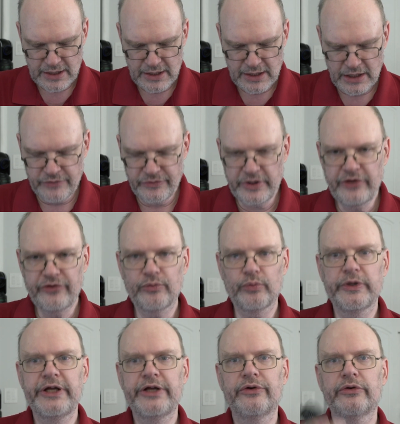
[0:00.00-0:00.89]
And these
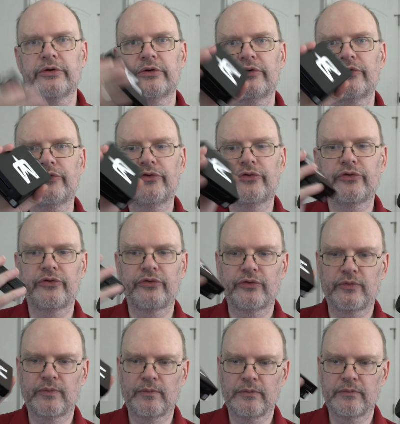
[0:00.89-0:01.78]

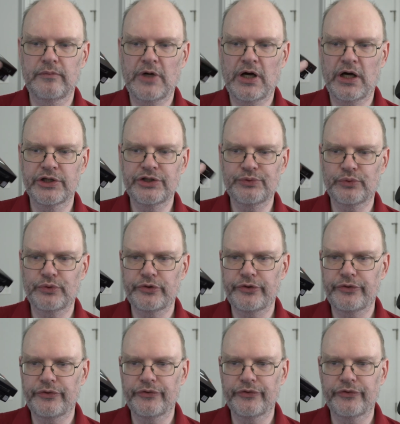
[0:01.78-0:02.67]
readers
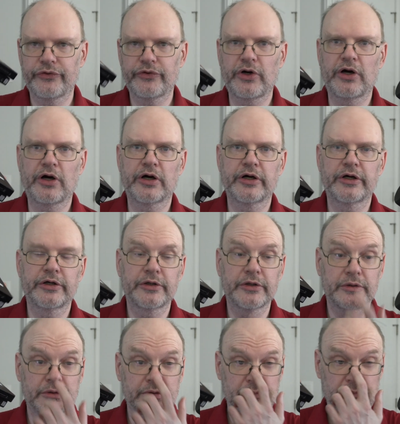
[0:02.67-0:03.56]
modules
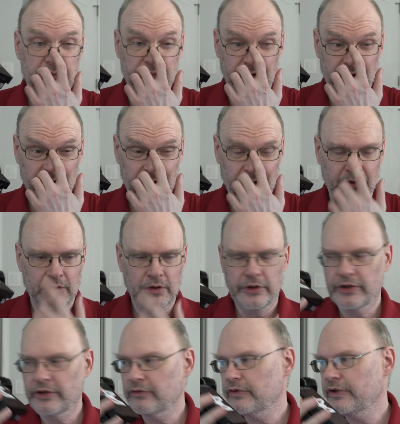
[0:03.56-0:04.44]
are,
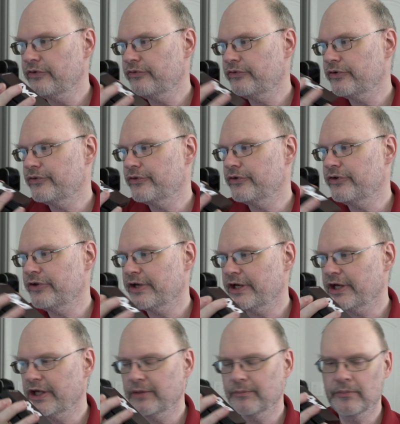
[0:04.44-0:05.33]
at least at the
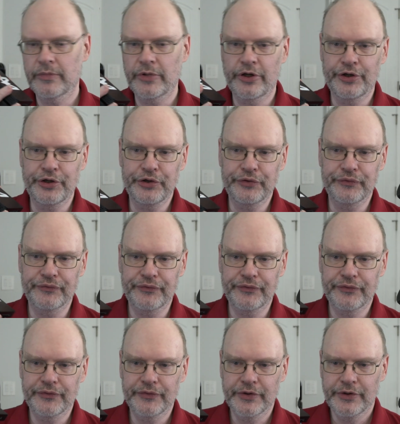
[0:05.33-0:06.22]
time
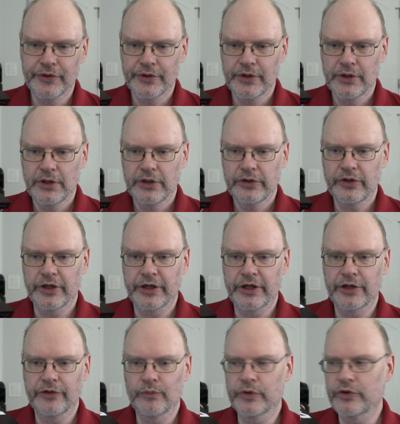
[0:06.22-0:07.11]
of
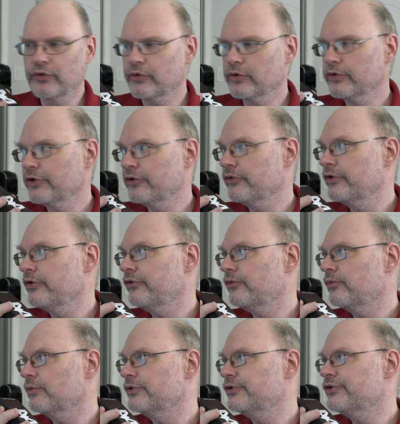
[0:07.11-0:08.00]
recording
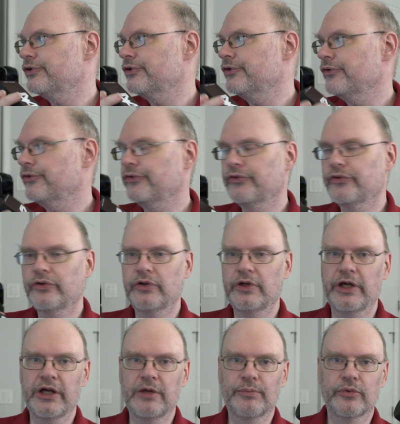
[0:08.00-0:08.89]
this, which is
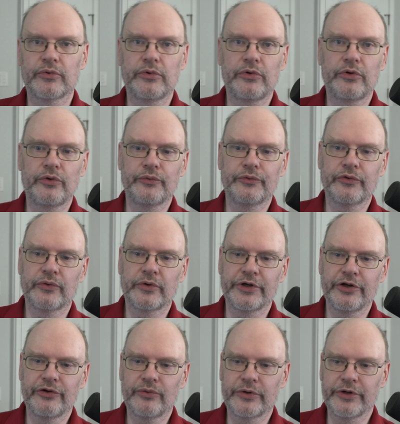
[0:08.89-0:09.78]
April
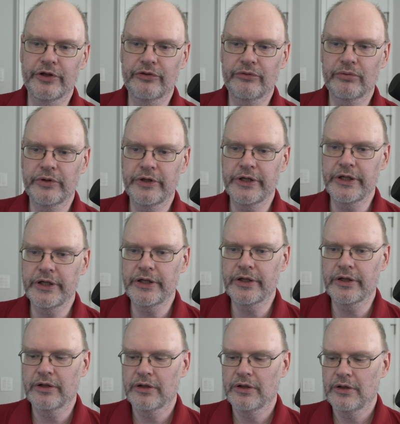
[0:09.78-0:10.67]

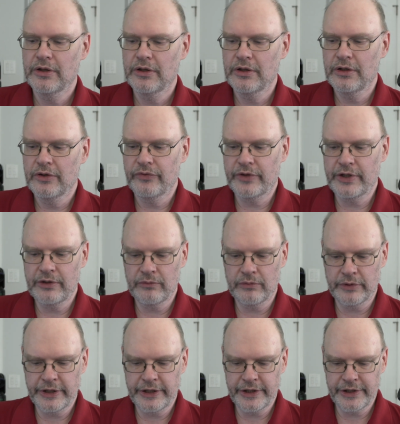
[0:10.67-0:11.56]
2023, they
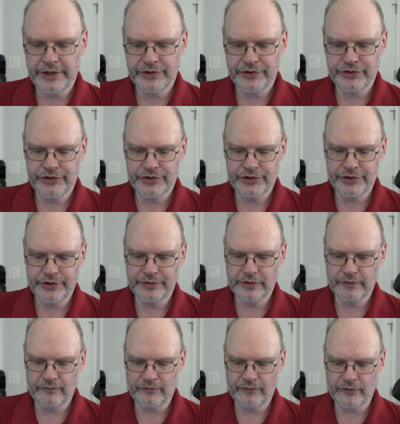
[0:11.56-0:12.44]
range
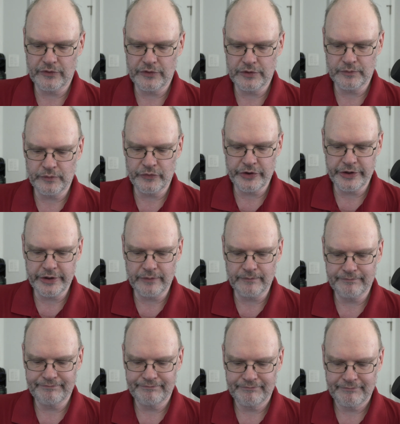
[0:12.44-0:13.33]
from like
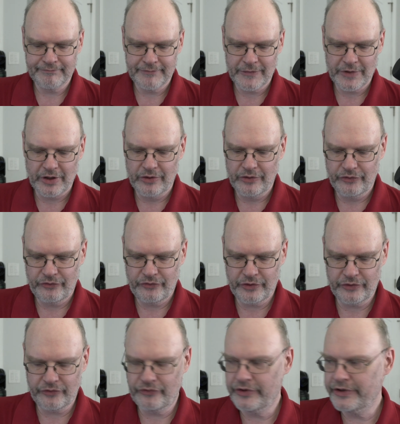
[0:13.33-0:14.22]

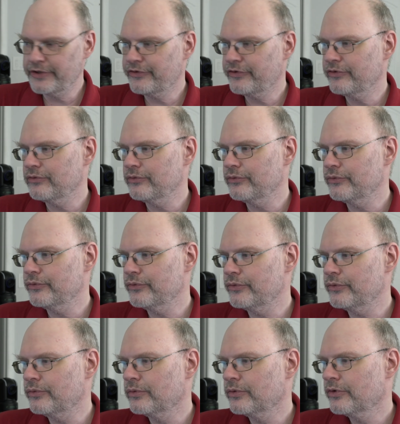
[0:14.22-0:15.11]
60
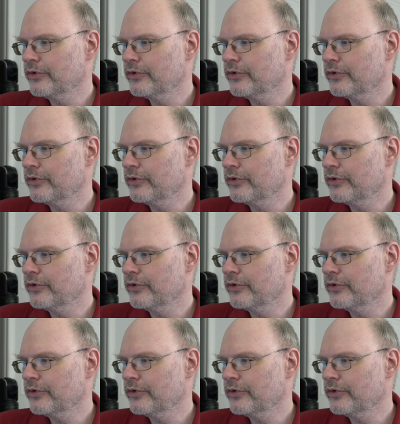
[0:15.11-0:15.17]
to,